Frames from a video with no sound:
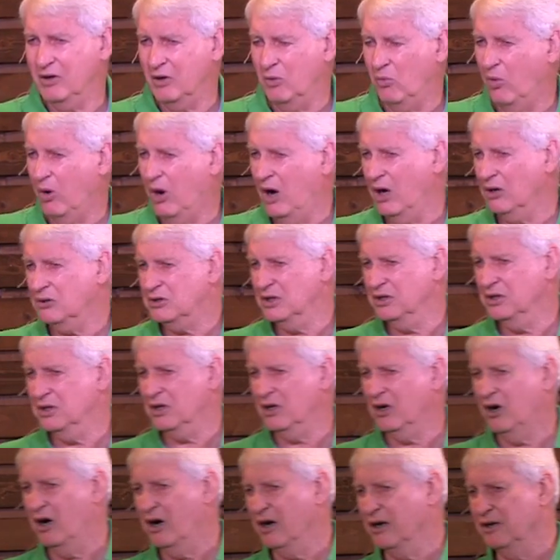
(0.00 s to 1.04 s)
He walked in the
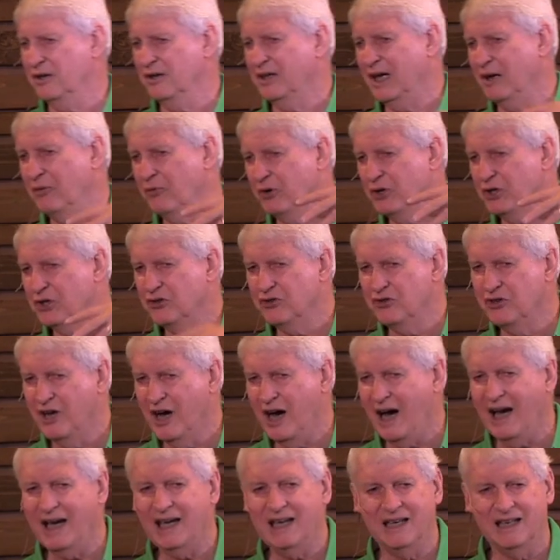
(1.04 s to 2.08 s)
garden. They were
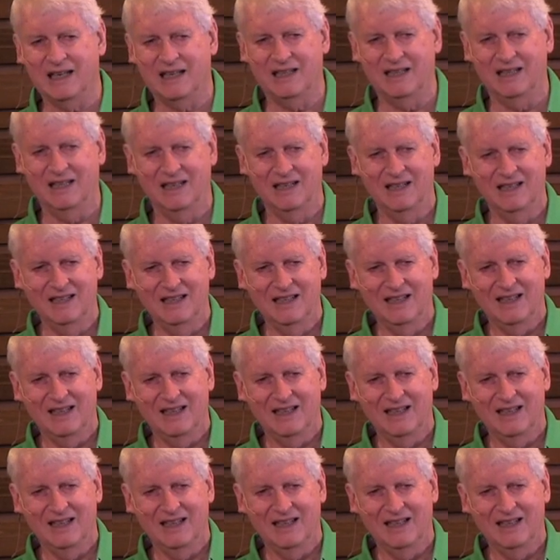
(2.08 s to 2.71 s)
united